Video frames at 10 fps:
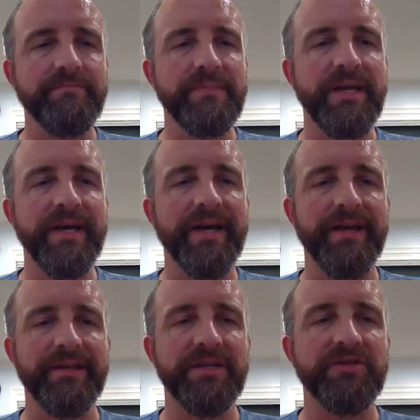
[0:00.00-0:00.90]

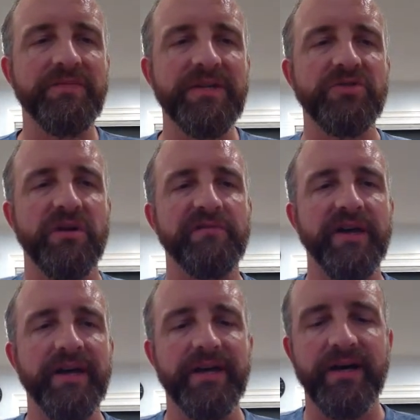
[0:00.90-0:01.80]
And so it'd be sort of
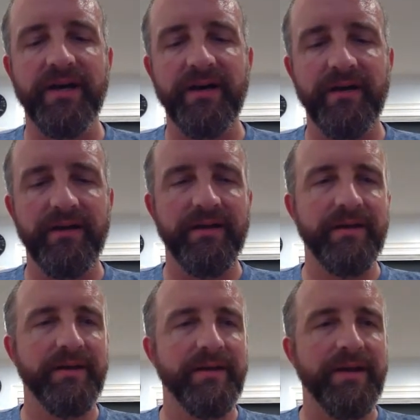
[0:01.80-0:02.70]
like
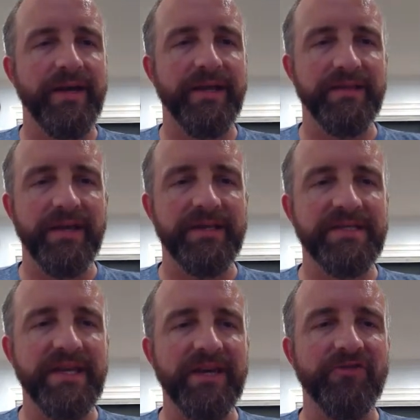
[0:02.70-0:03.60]
in
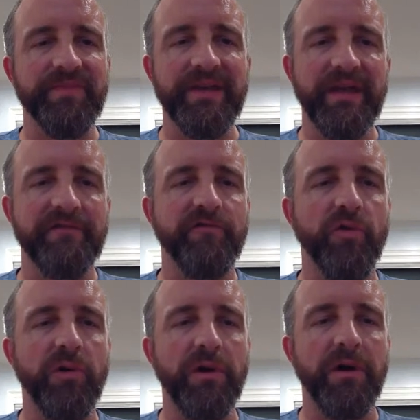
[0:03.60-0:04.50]
C it would be like
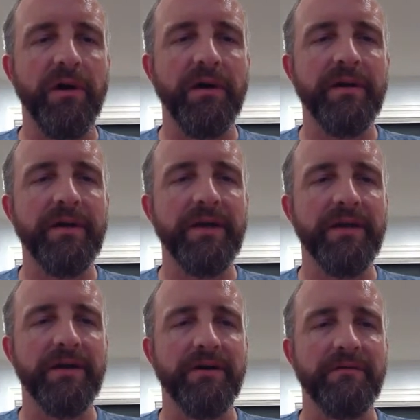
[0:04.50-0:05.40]
for,
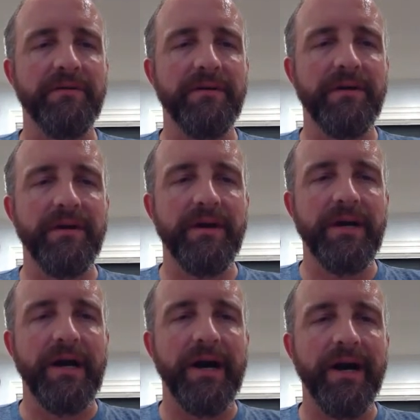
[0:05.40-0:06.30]

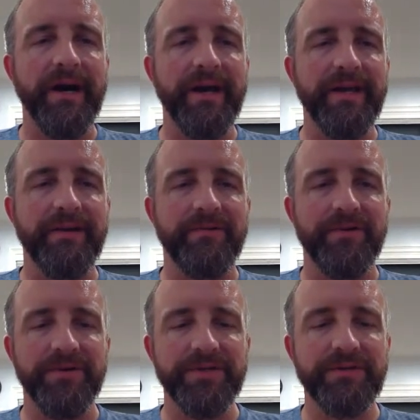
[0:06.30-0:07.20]
I
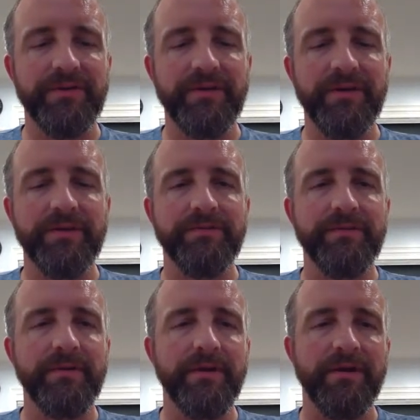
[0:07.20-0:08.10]
equals,
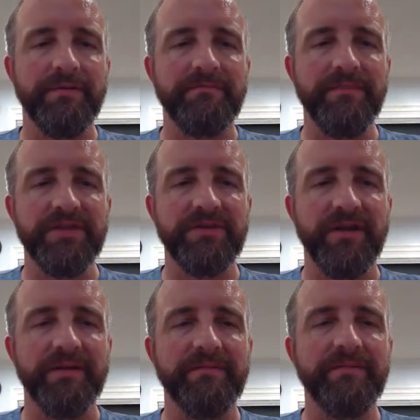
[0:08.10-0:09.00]
or let's call
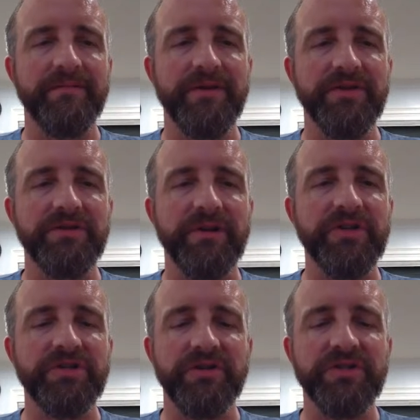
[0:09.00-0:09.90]
it, we'll use the
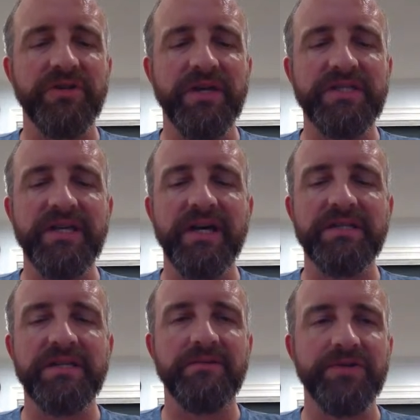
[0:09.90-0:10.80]
register. So like
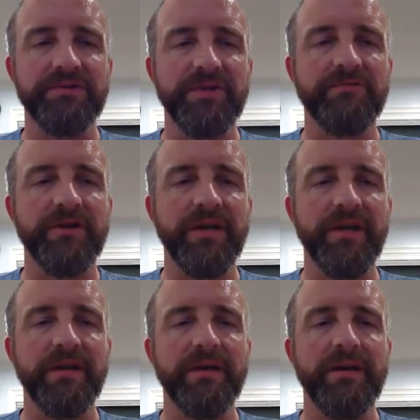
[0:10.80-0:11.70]
CX equals
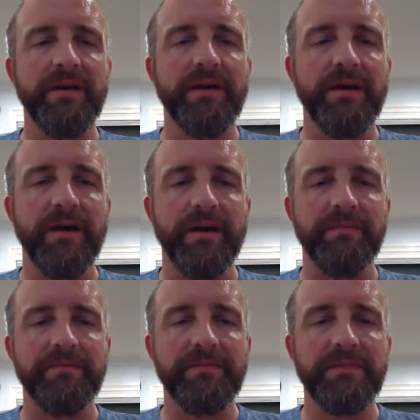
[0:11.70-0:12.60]
320,
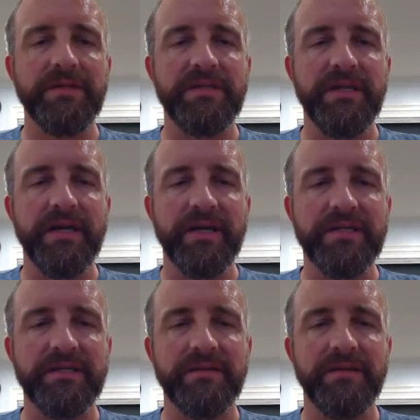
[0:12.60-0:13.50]

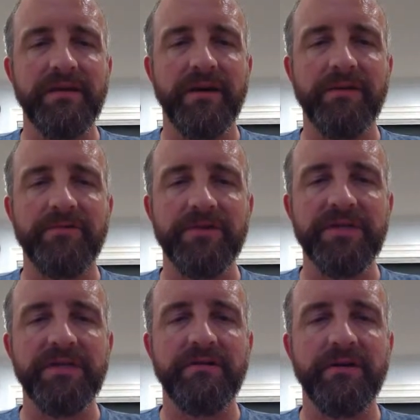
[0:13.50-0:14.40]
CX not equal to
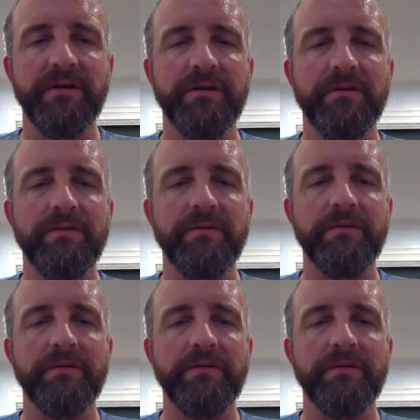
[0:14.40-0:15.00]
0,